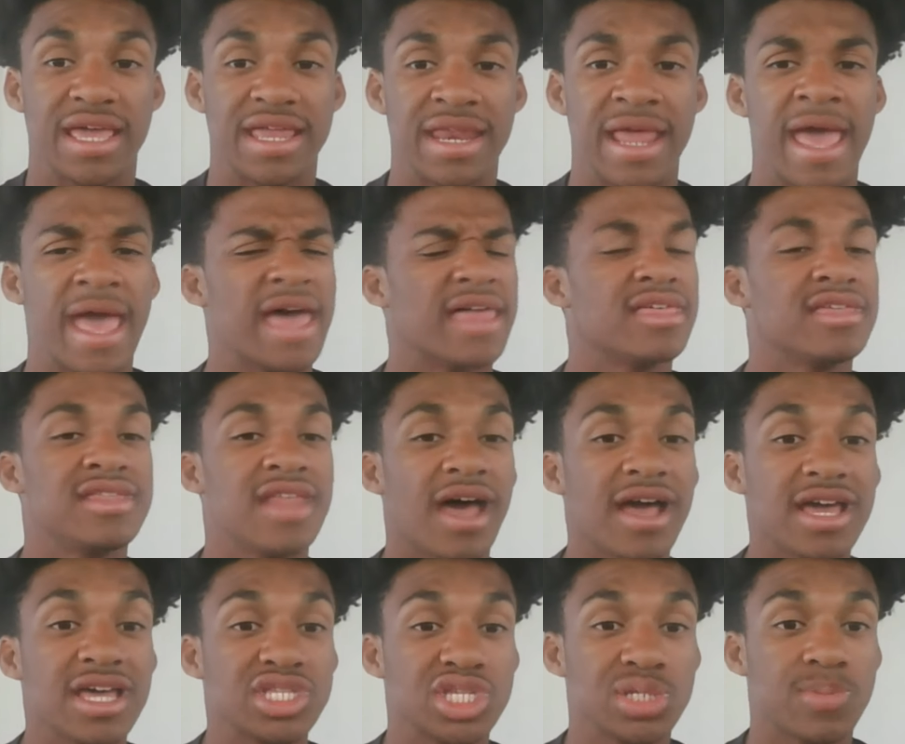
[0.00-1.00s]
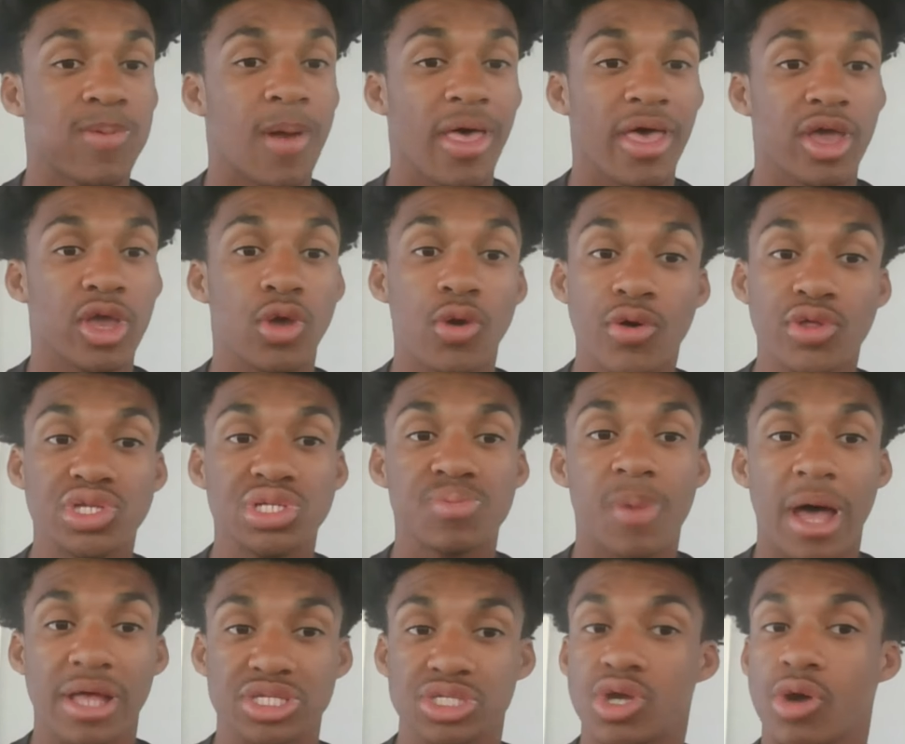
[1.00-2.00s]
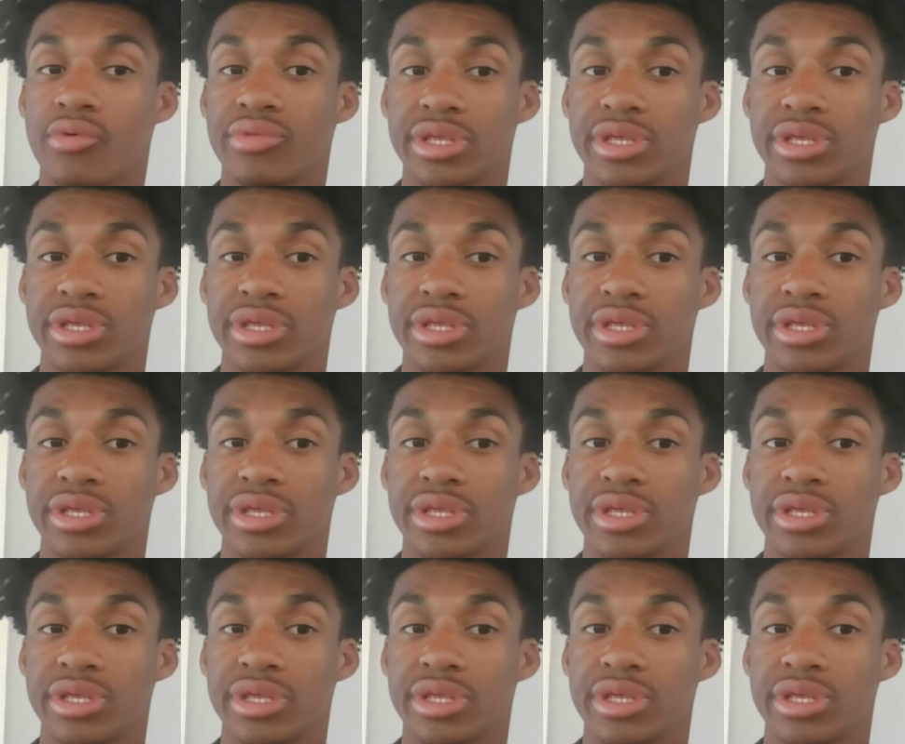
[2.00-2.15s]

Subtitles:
and the Nuggets is probably a good spot to go